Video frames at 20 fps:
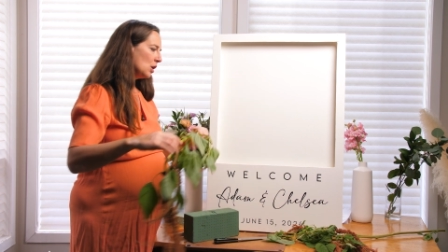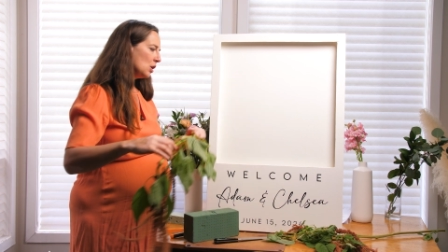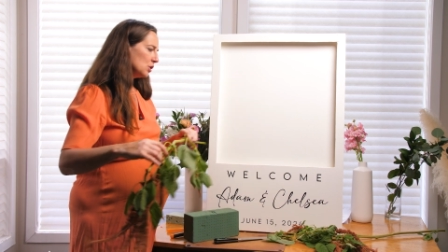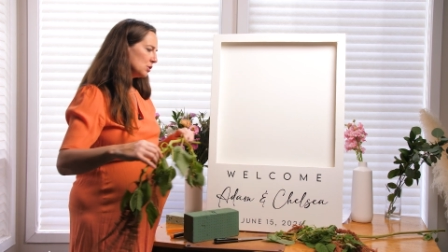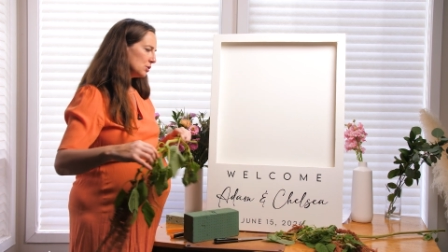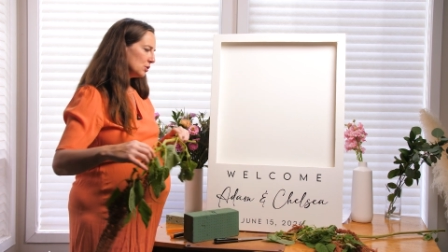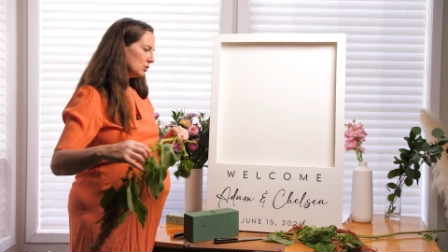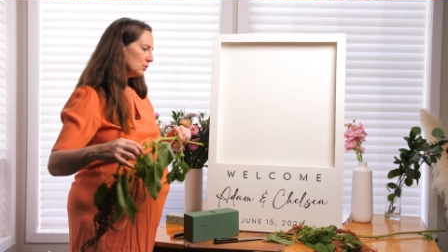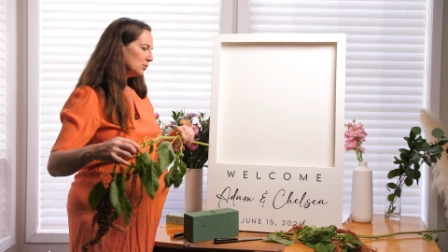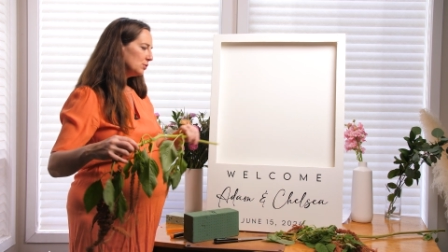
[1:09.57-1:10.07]

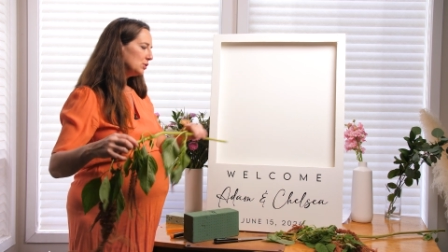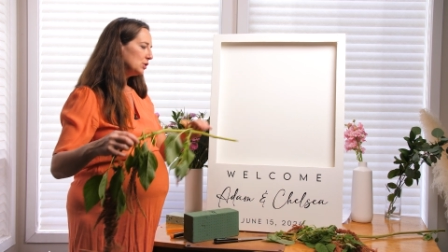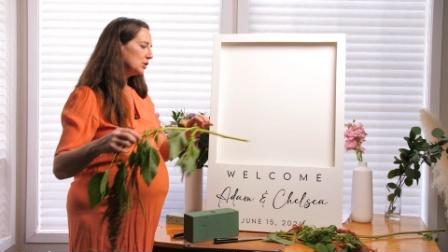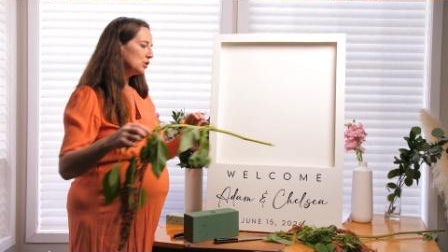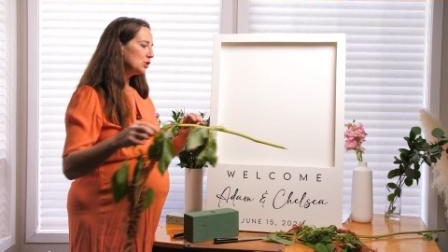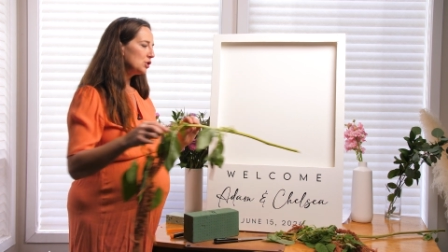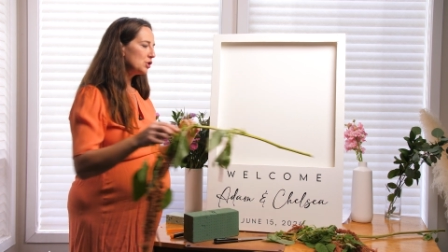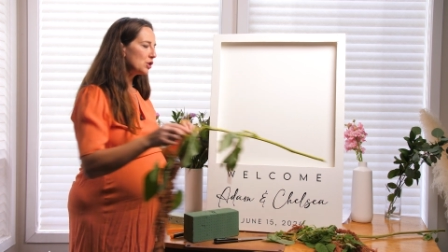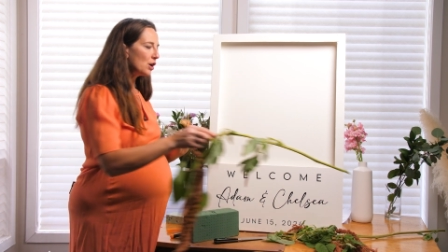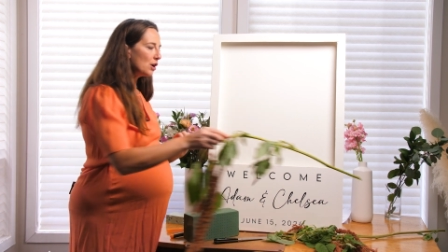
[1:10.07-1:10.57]
So to
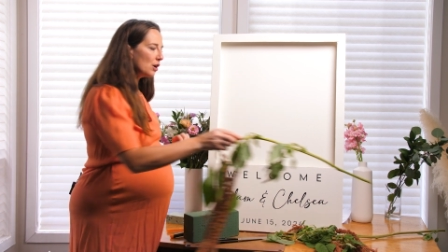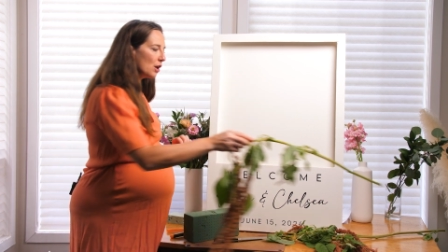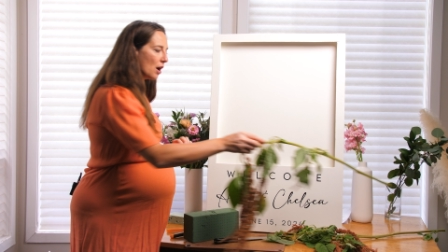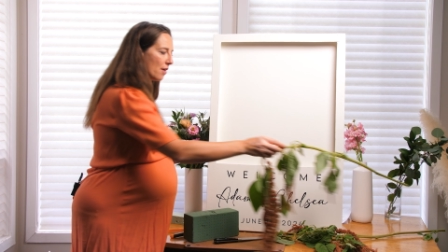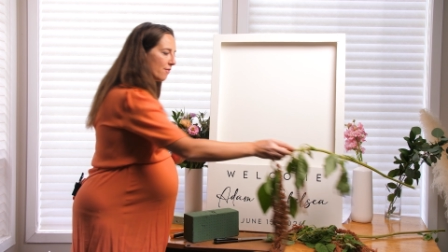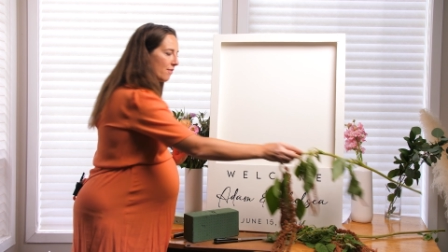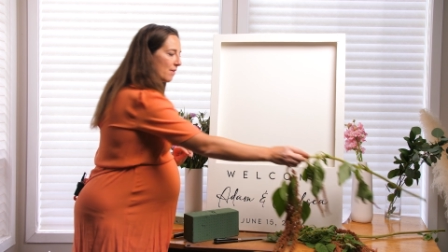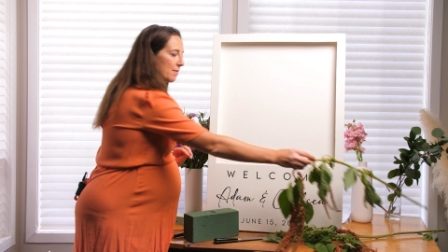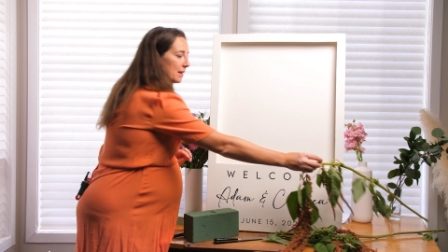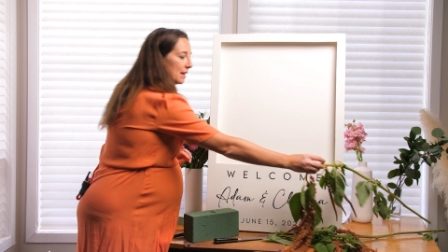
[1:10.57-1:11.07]
start
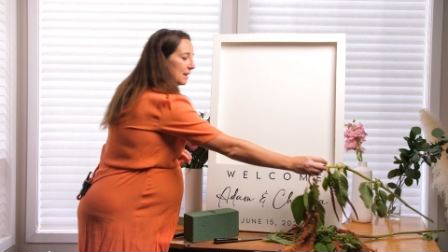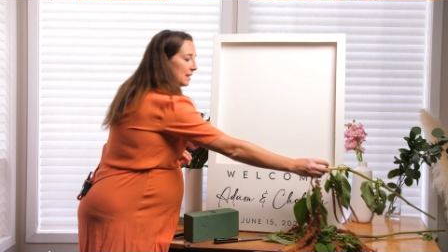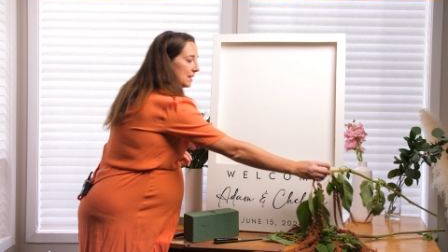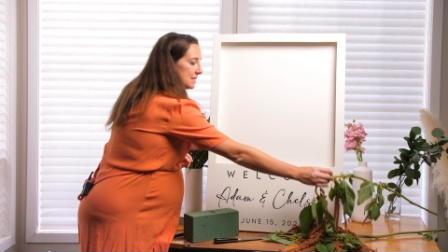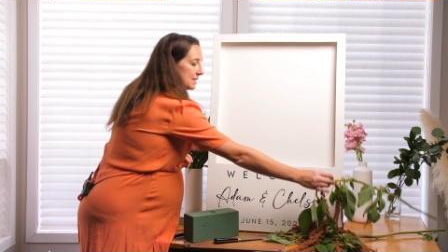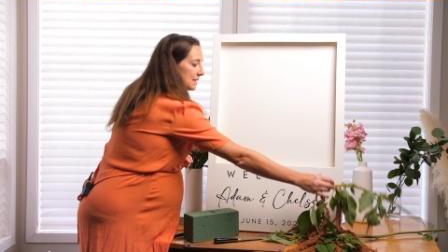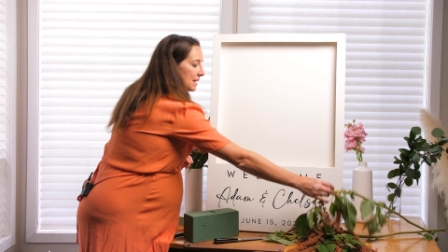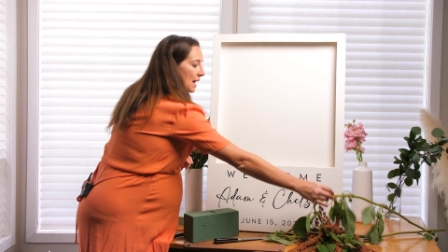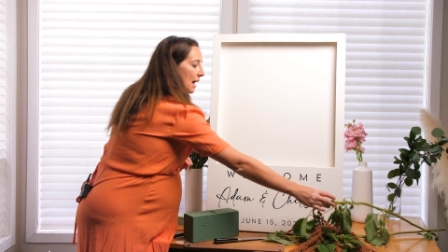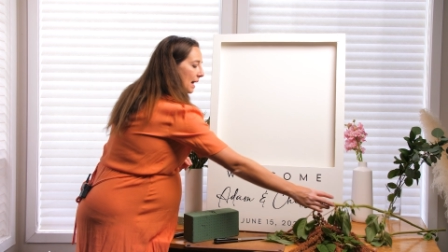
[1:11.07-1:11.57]
off, I'm gonna need
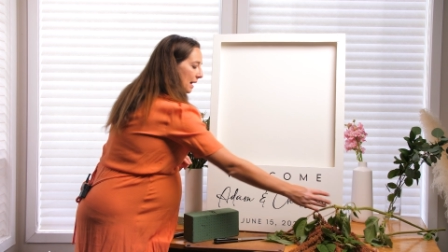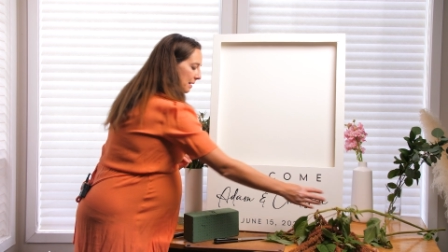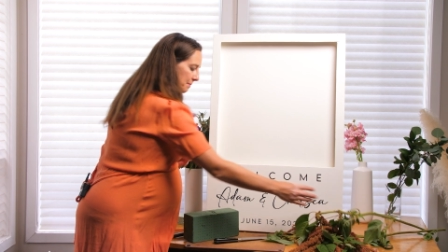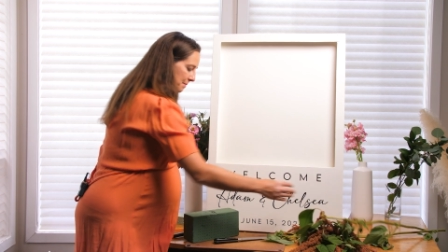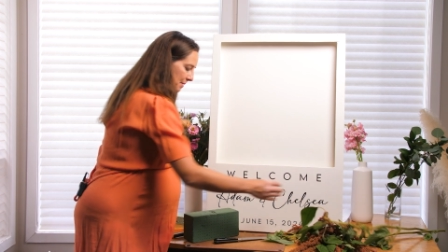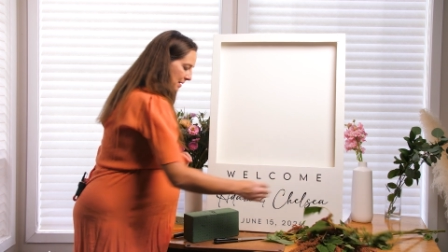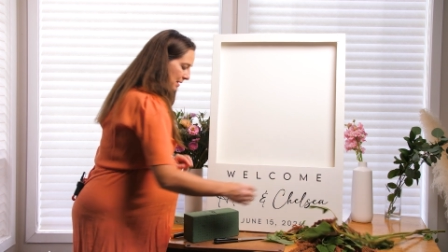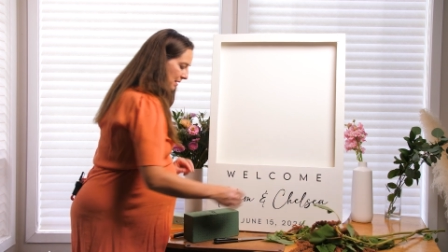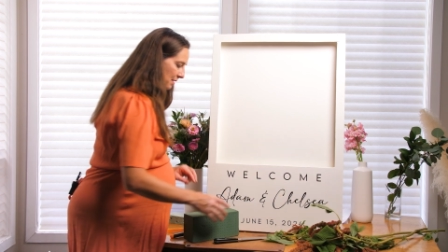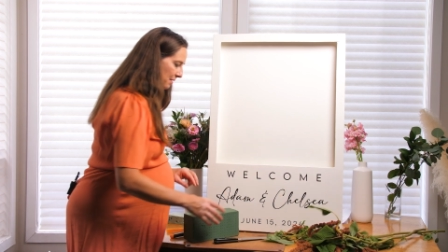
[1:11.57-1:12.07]
to cut
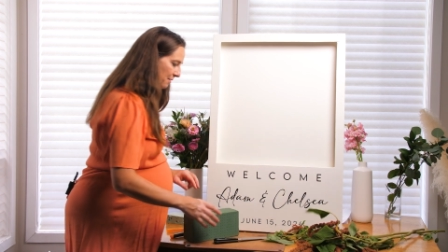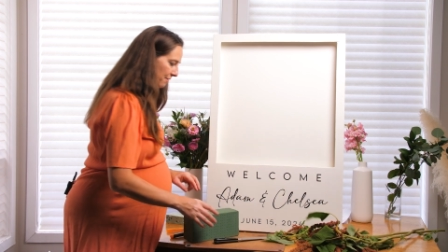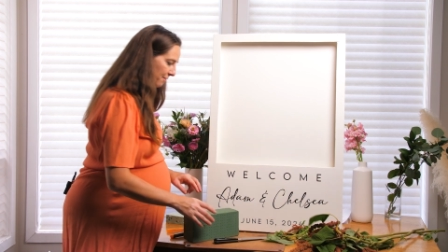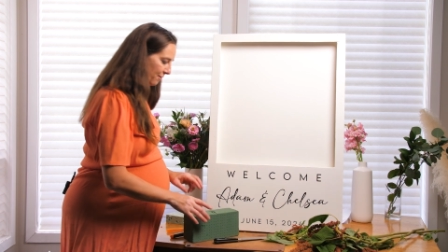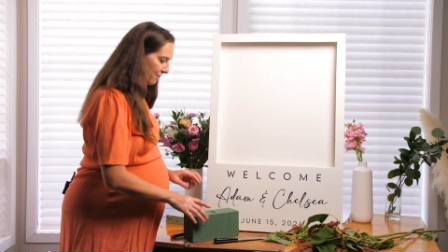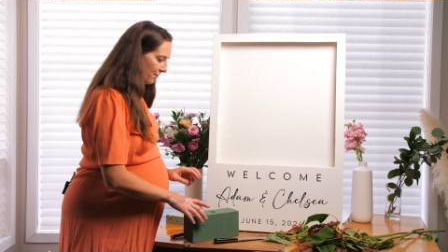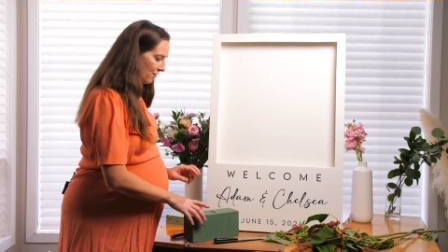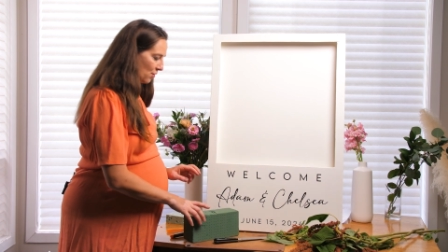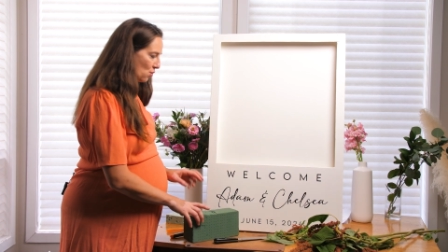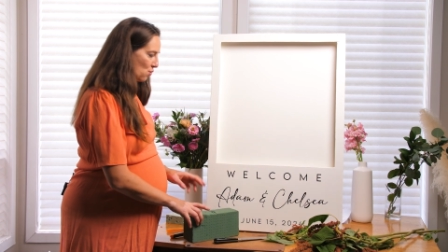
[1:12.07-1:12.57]
my
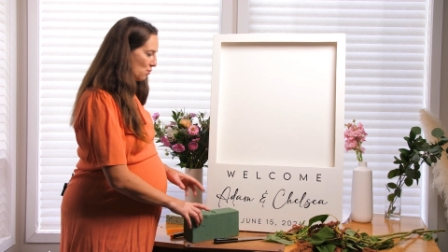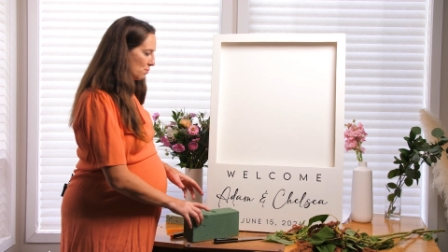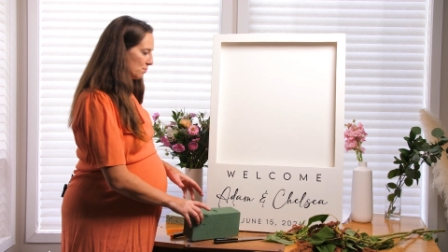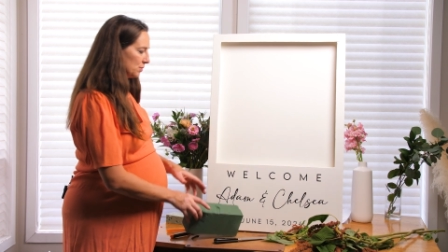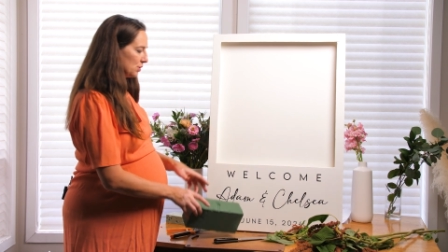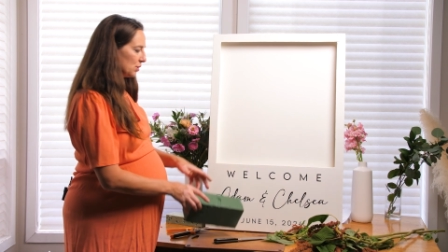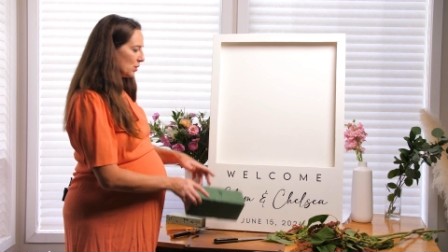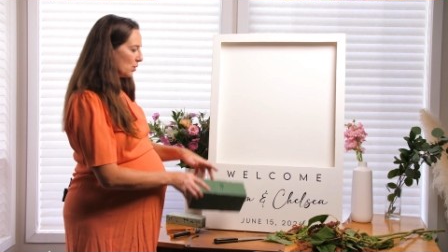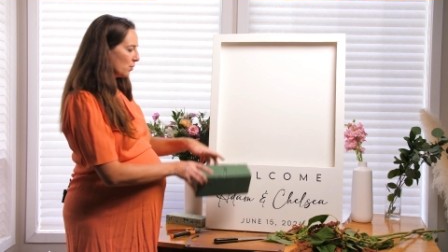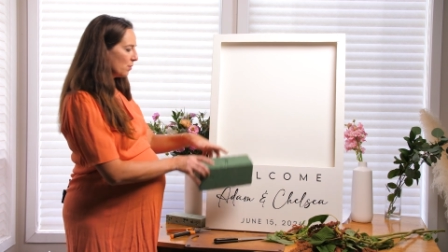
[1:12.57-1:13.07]
foam.
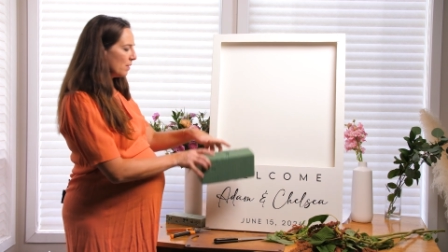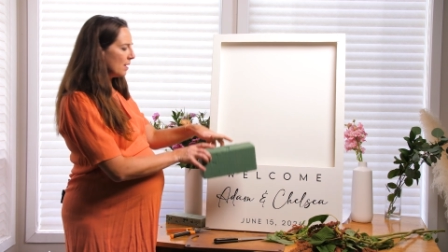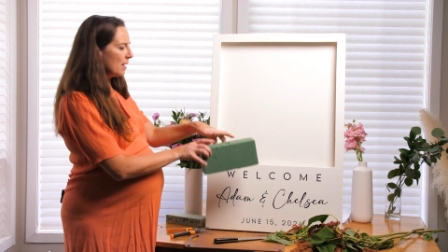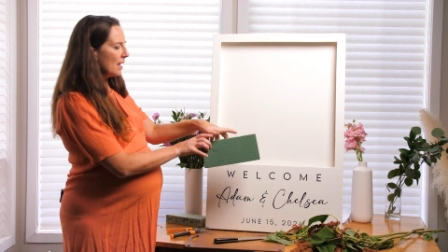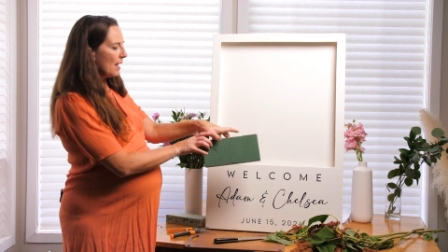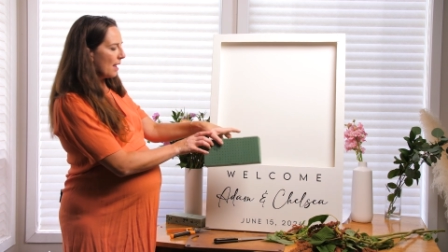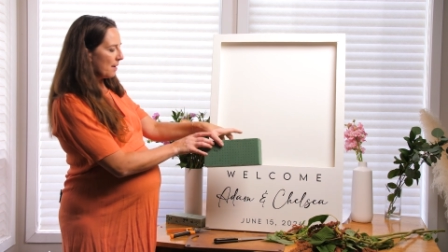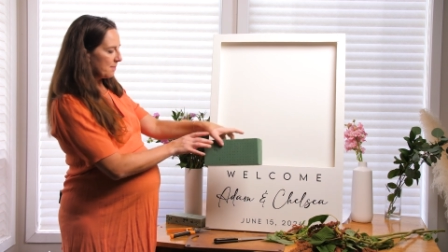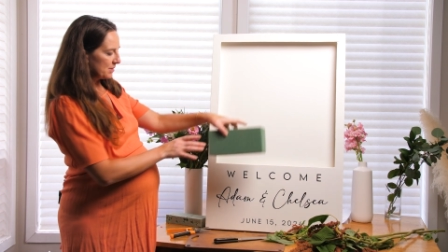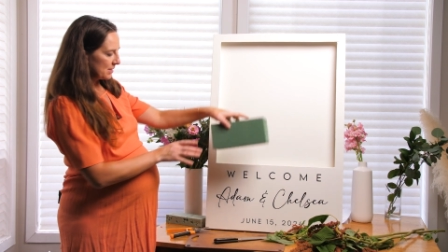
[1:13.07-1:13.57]
So
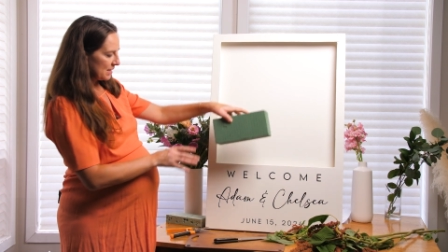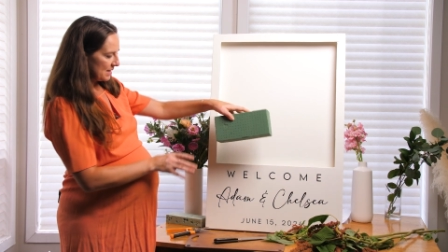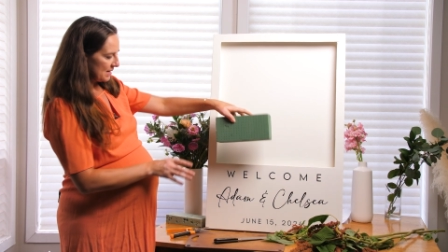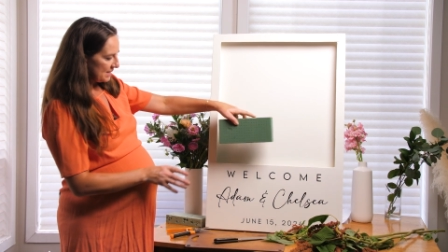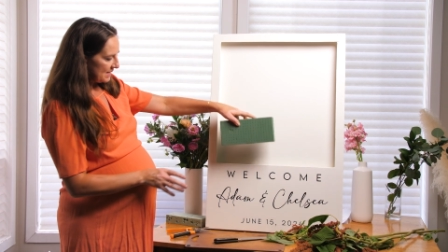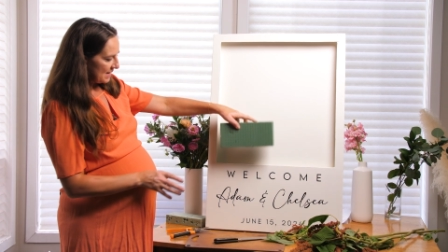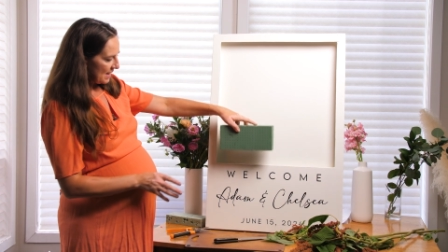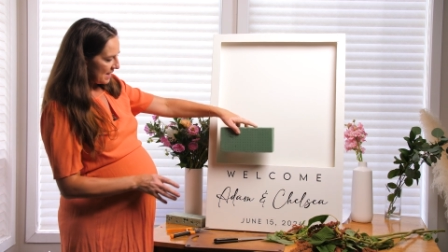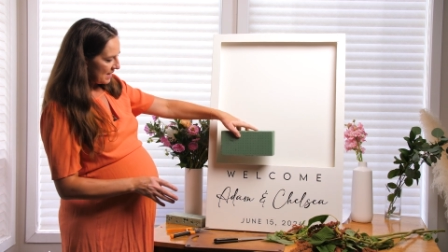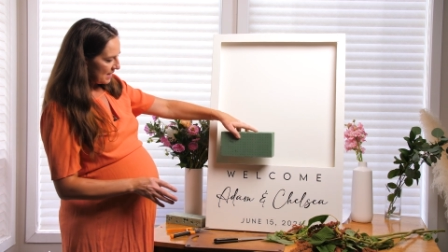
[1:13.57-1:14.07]
I'm just gonna
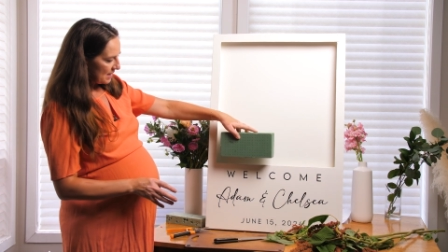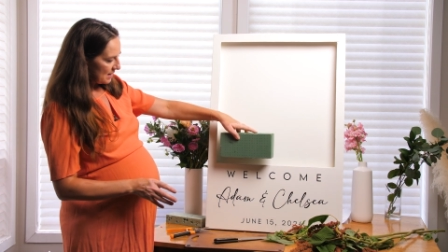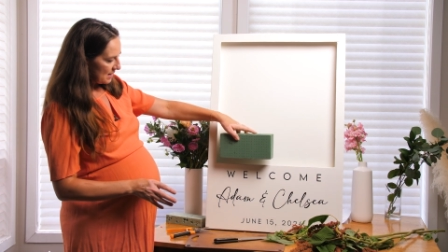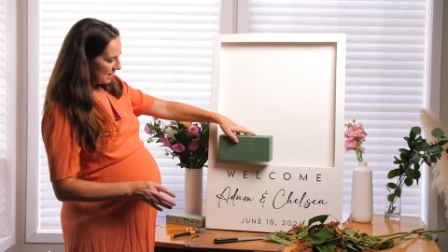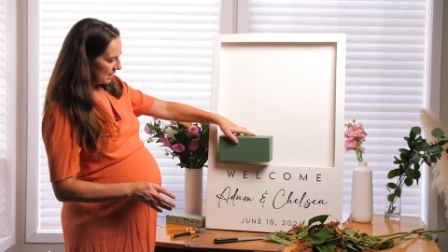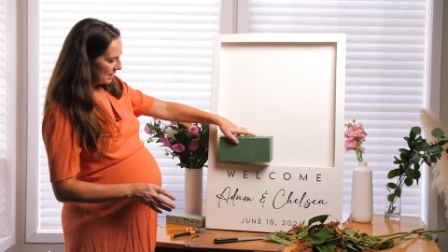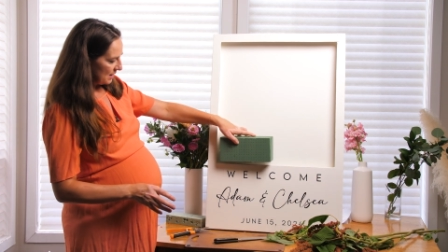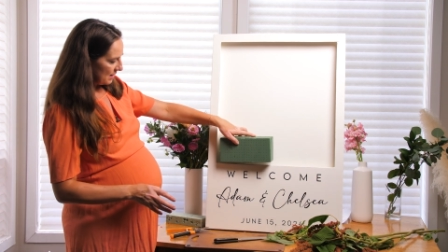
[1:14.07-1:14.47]
take it